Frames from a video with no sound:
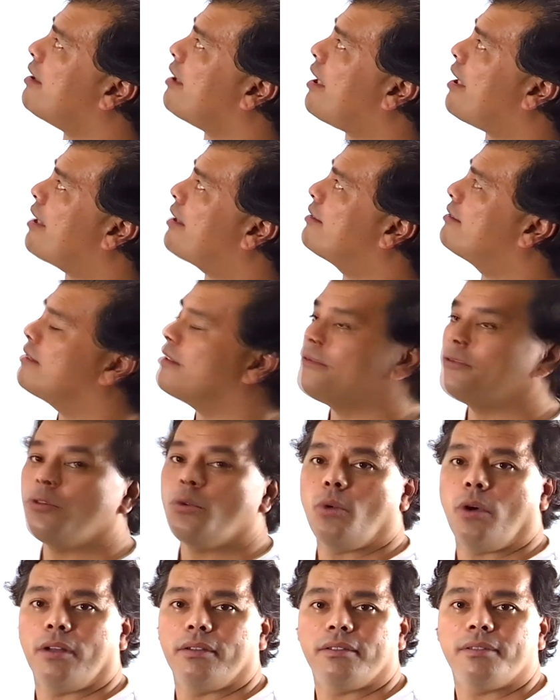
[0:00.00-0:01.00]
and if you
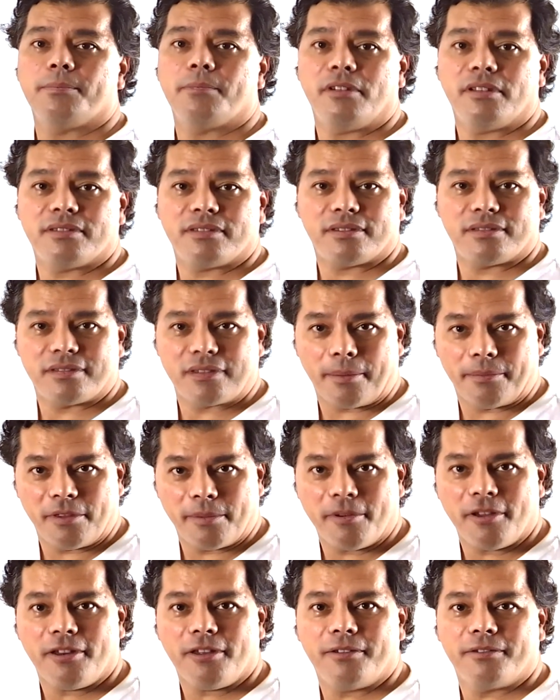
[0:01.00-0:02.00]
want, please stop the
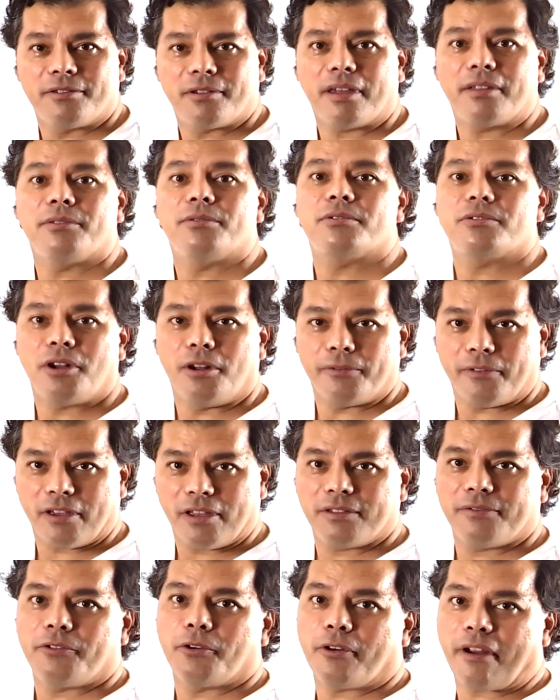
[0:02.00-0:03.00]
video and try to solve
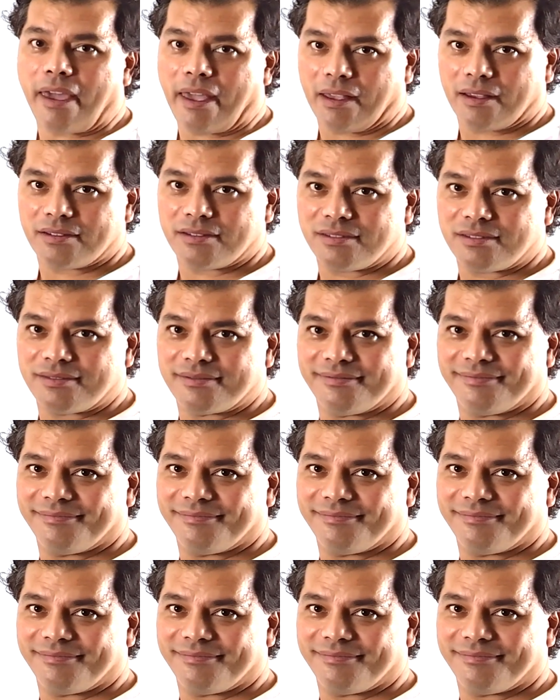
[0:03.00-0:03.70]
it for x.